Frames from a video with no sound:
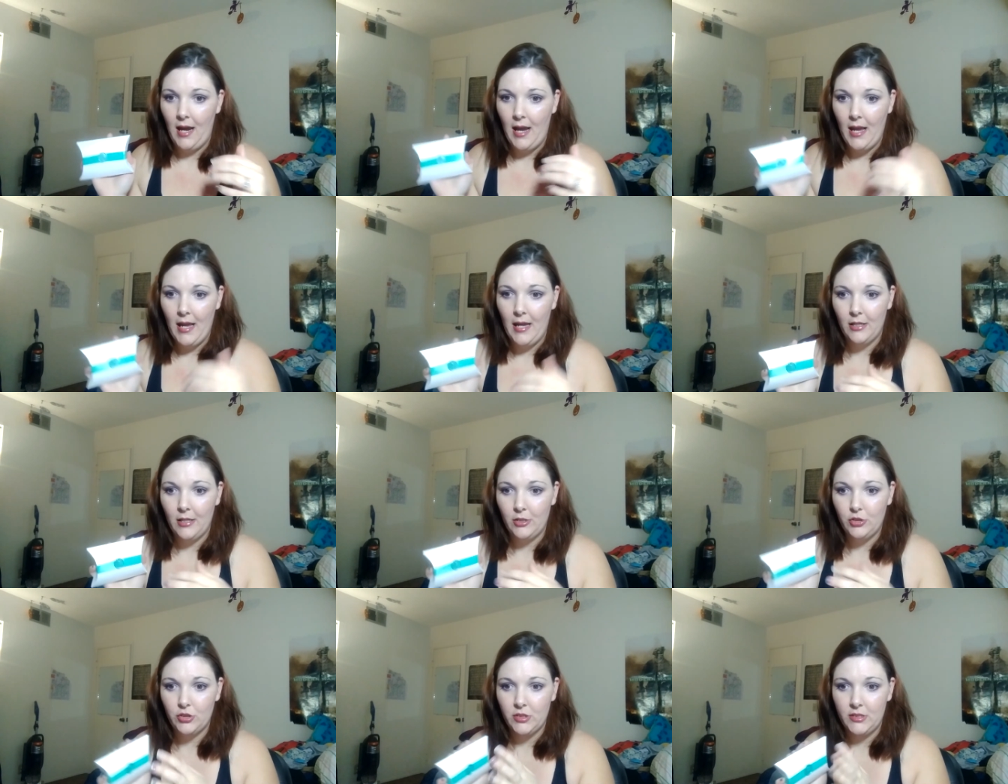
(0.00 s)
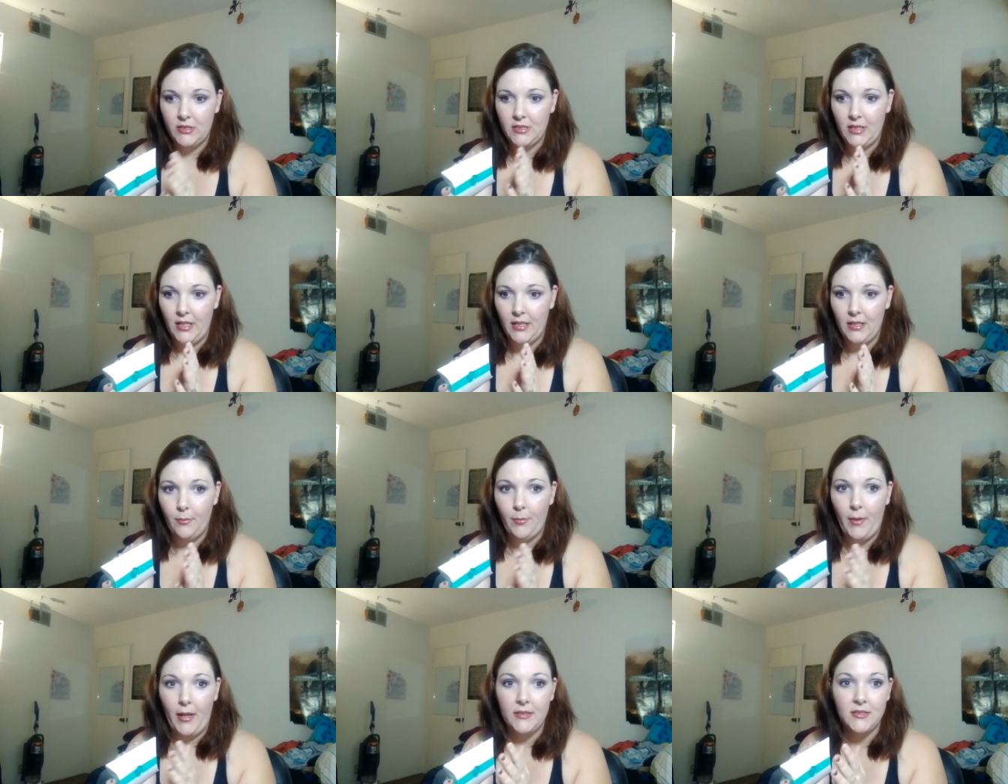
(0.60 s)
I actually signed
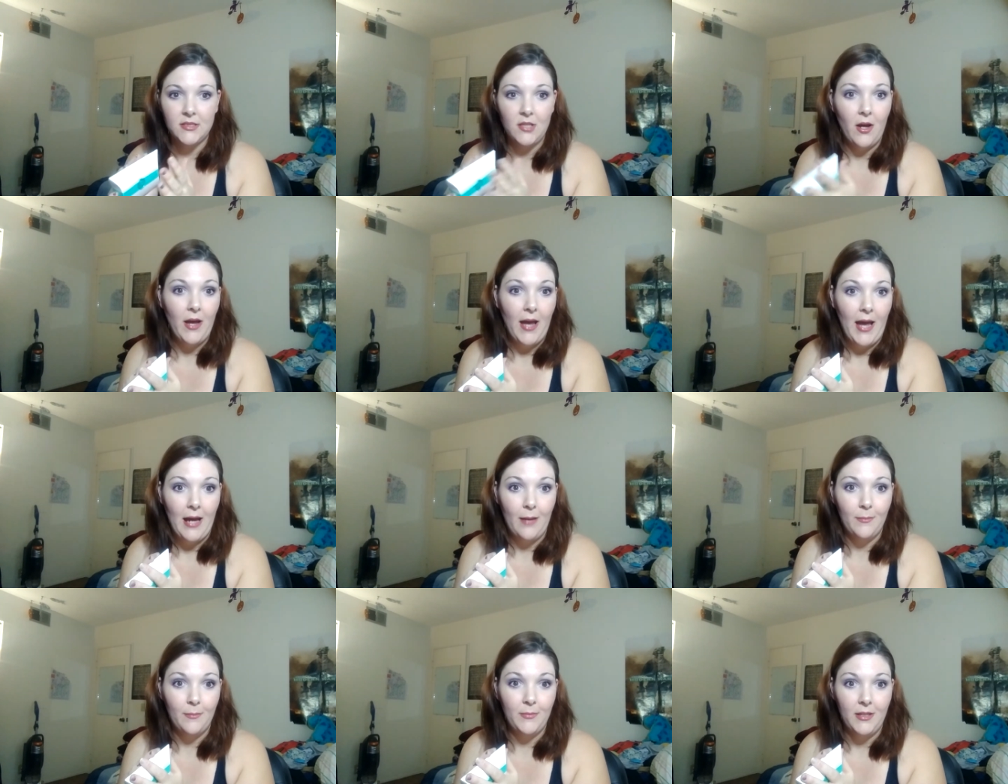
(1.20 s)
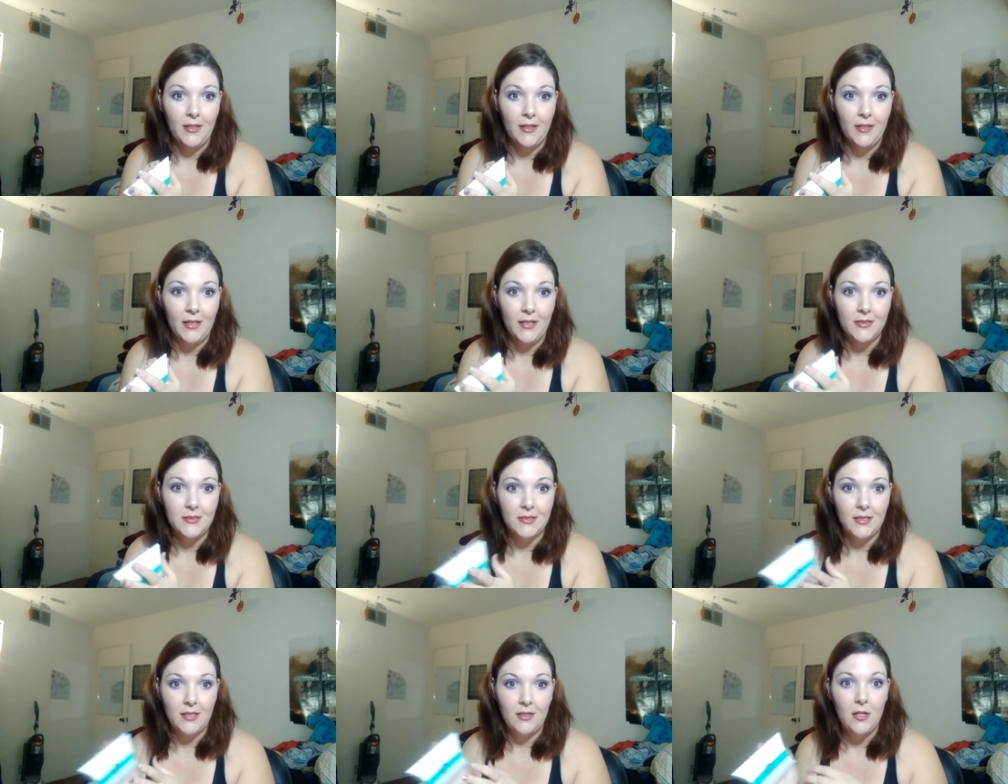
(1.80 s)
up. I saw Abby
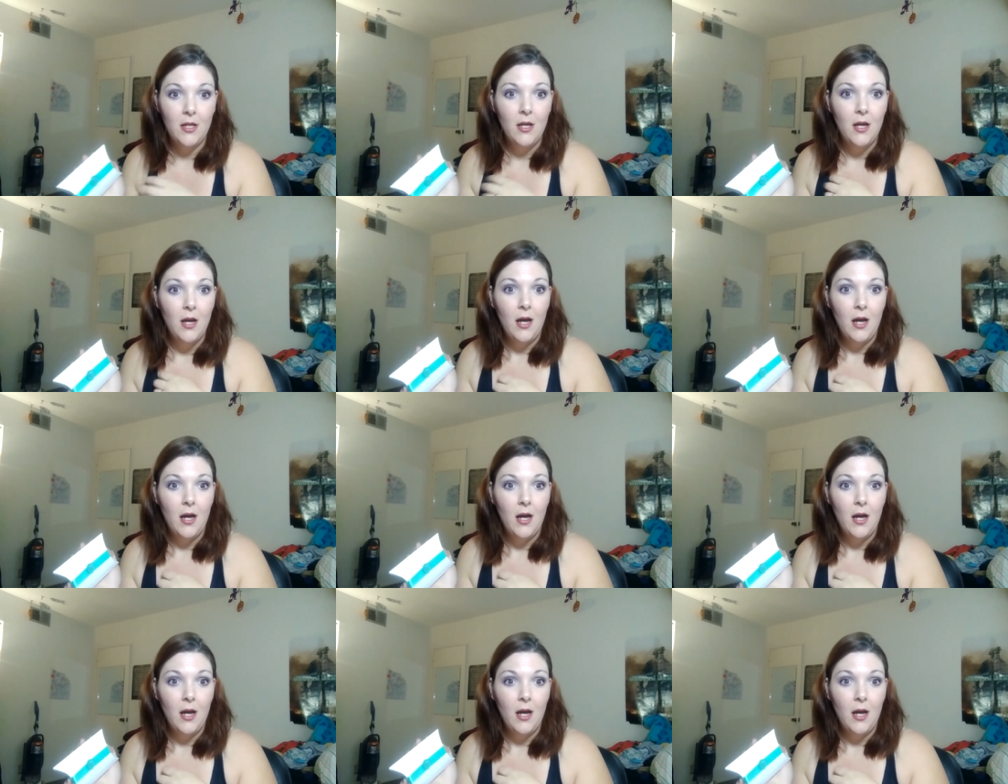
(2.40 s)
gets it.